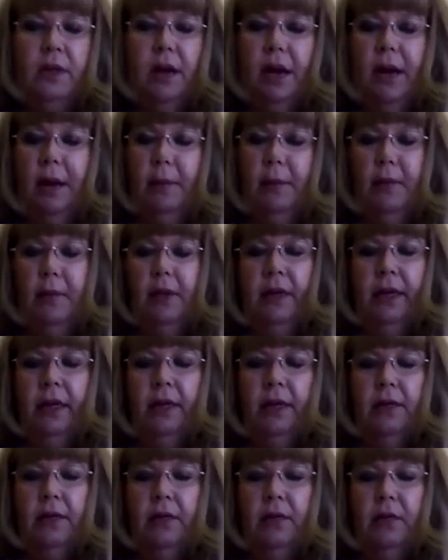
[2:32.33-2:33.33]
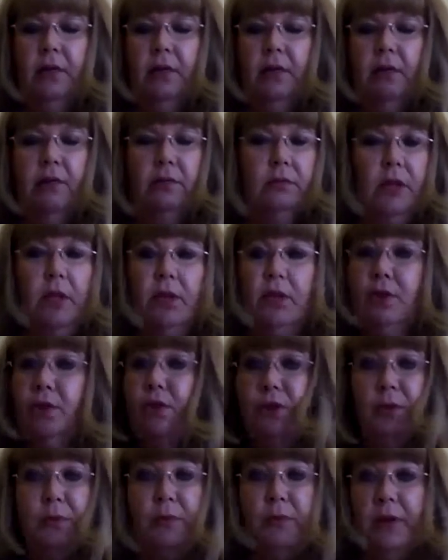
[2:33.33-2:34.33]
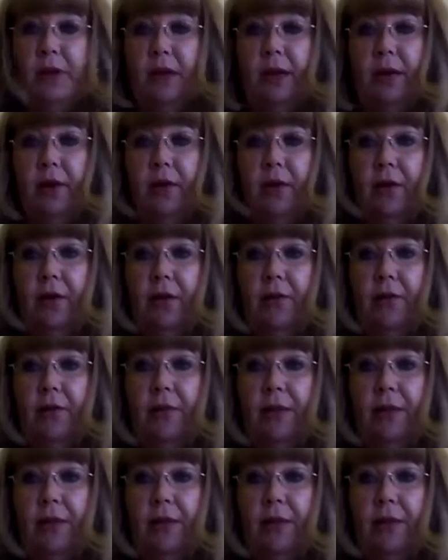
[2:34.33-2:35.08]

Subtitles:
hyperlink to a YouTube video